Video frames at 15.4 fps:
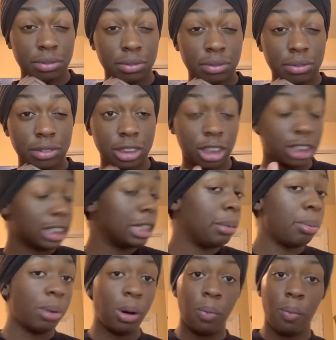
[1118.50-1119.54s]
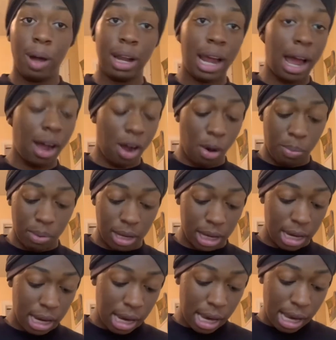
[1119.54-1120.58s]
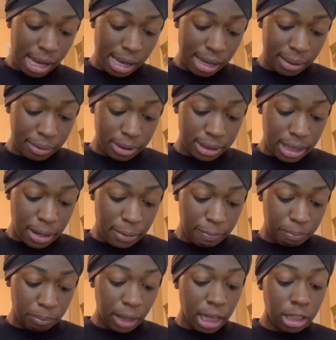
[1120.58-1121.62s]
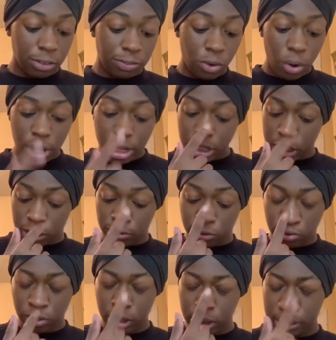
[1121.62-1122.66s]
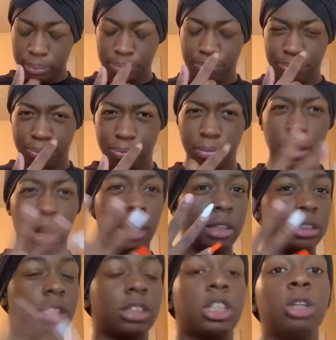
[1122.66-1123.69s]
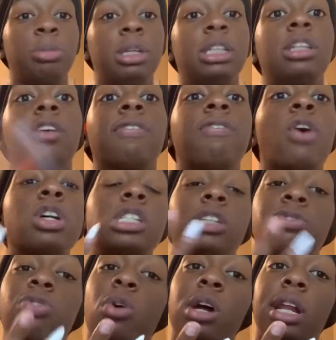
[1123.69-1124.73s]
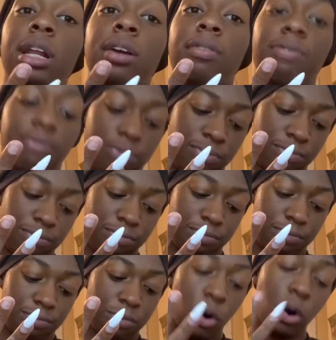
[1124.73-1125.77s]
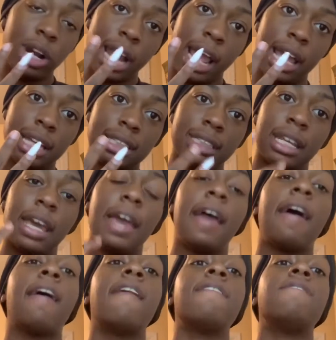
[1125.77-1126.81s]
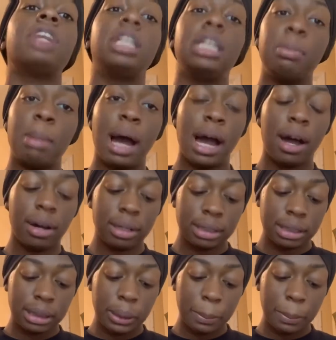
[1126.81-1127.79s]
sleep with one eye open. So the forge is, the forge is 4 days, 50 miles.